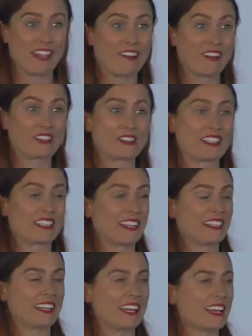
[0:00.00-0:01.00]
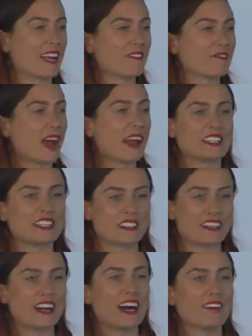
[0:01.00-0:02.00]
in there, interestingly, and I've managed
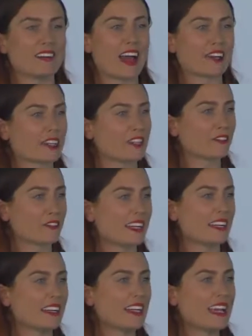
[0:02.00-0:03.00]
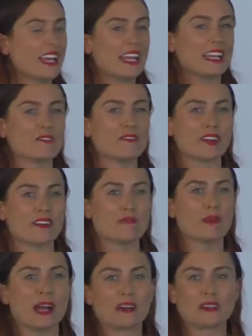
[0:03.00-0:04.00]
to carve out a career in a very
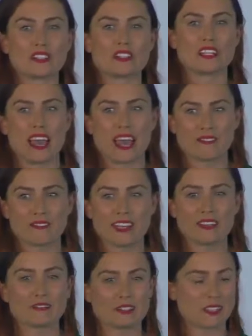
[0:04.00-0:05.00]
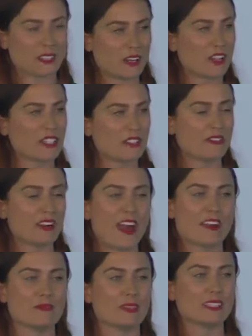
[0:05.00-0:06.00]
biology-heavy research
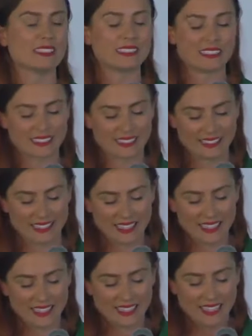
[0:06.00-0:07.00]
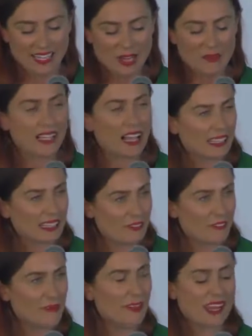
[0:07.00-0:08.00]
environment. But
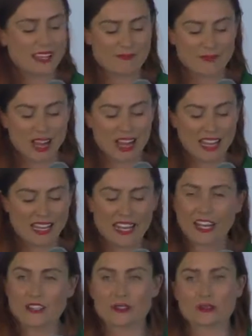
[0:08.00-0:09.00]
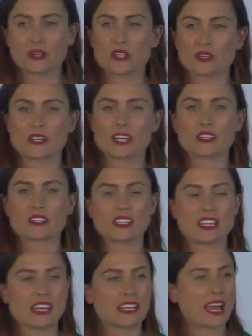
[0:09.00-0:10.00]
luckily for me, my natural
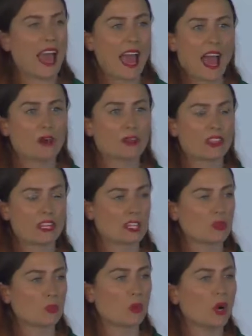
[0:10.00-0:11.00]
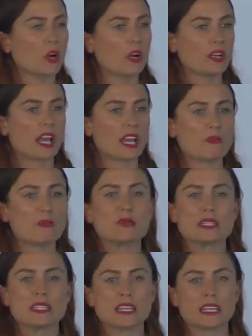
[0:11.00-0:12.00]
curiosity in how things work, and in
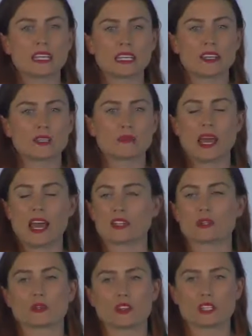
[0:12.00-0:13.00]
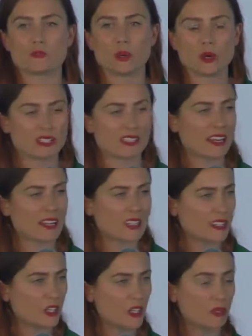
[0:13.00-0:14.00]
particular the Pandora's box that
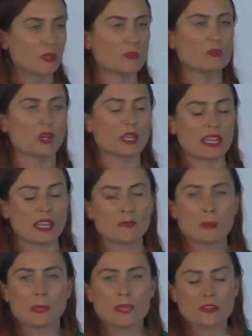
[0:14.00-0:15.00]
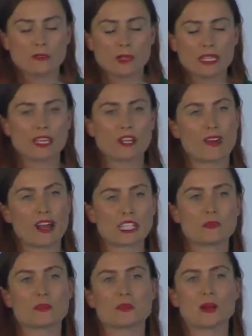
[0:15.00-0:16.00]
is the human body, really
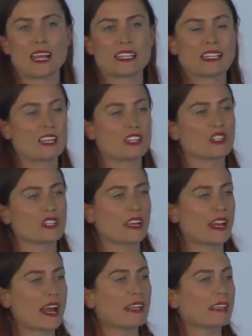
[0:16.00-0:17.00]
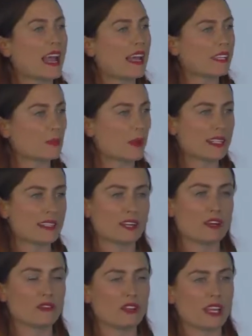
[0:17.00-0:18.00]
grasped my attention, and I landed
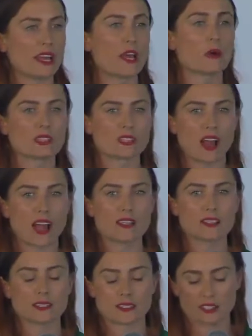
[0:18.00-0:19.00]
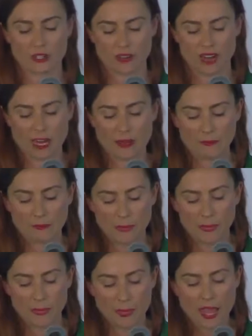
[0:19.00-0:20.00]
myself in a health sciences degree.
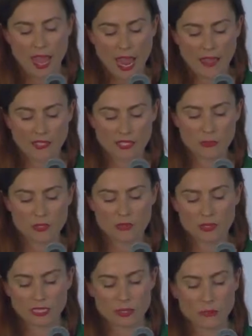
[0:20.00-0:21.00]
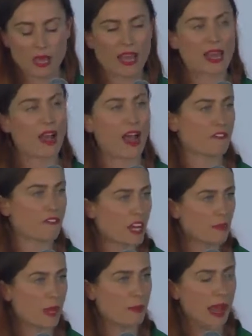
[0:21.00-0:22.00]
And this was really where I
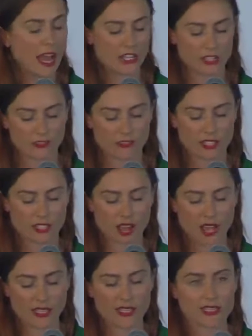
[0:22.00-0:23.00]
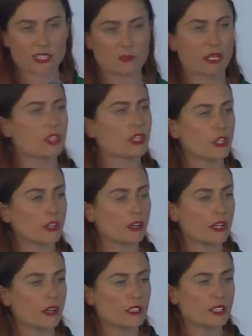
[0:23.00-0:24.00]
found my passion for science, my
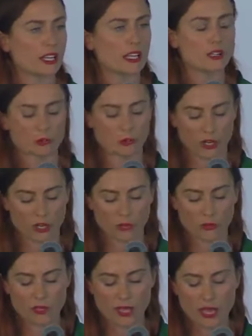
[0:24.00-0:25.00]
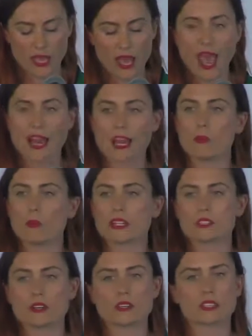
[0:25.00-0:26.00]
curiosity in the world, and I
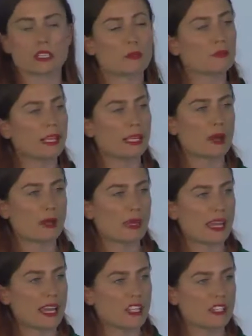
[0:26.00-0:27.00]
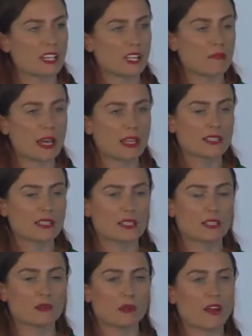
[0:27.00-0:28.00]
went on to complete my PhD in
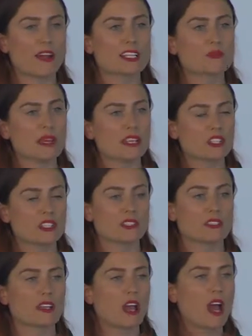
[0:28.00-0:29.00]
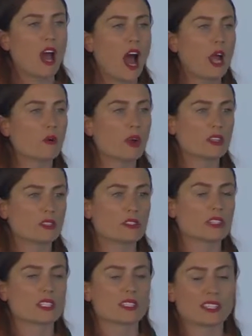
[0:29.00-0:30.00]
medicine, where, as mentioned, I worked
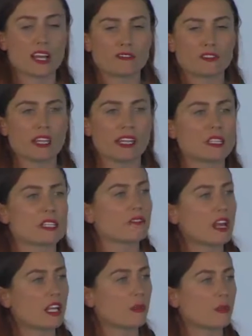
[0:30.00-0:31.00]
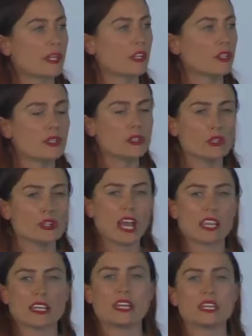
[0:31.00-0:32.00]
on discovering and developing new
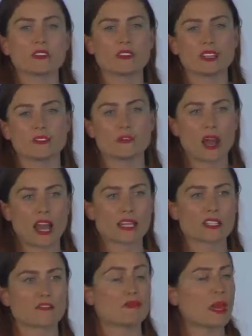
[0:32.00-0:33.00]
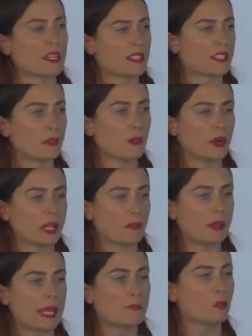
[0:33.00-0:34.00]
and innovative ways of better
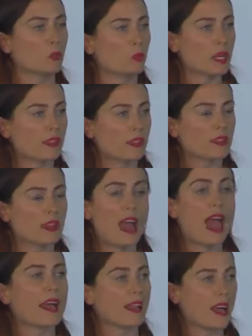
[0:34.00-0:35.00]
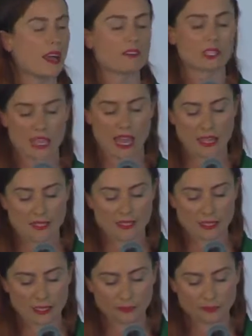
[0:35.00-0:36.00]
supporting people with and after
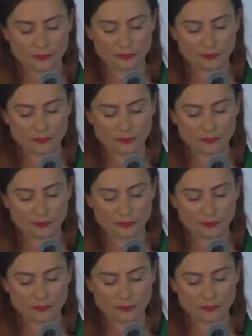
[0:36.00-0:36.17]
cancer.